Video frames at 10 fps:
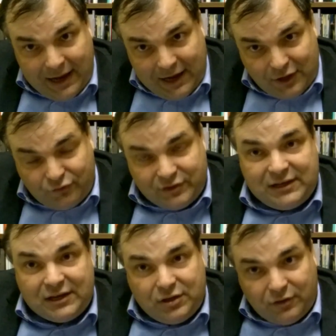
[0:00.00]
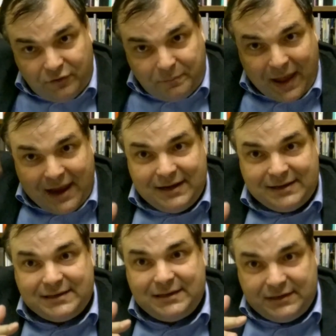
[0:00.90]
interest until you've paid
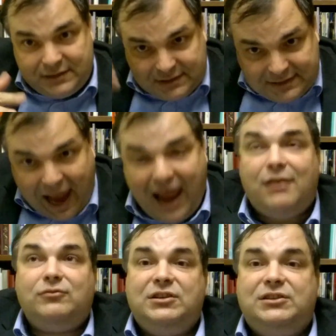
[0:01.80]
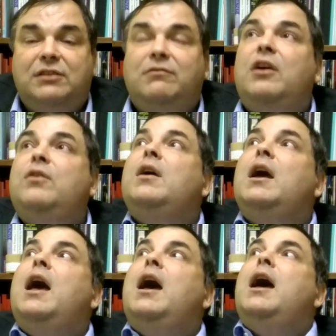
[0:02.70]
it down to zero
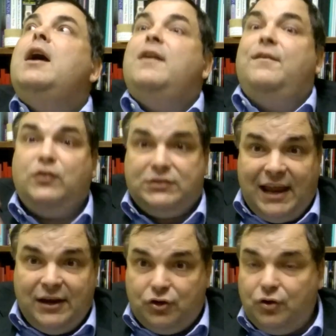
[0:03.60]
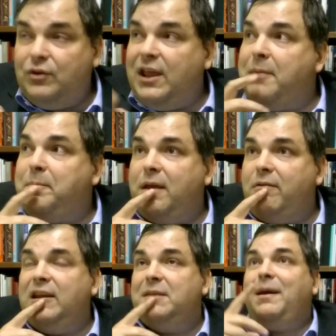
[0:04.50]
for say two year period.